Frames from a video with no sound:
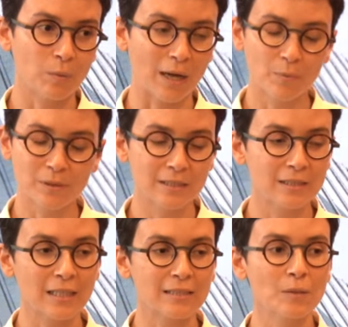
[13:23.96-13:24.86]
I was
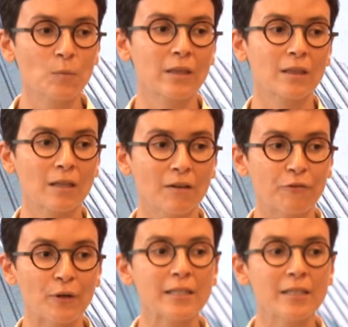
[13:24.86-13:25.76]
discussing with a
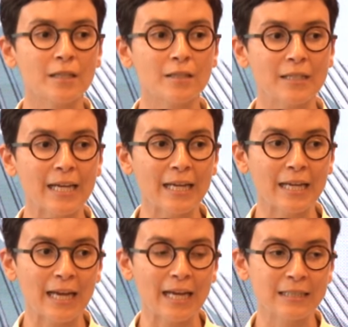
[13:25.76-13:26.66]
friend the other
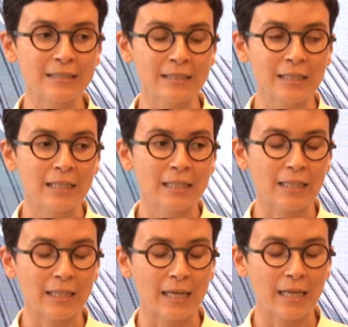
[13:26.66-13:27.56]
day, and
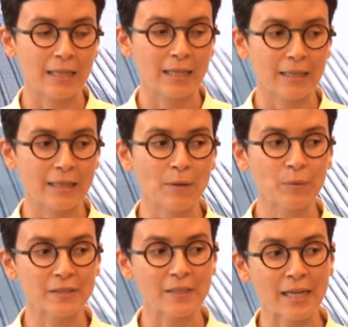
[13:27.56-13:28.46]
Uh, they
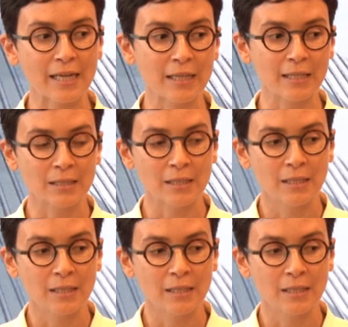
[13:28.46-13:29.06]
were saying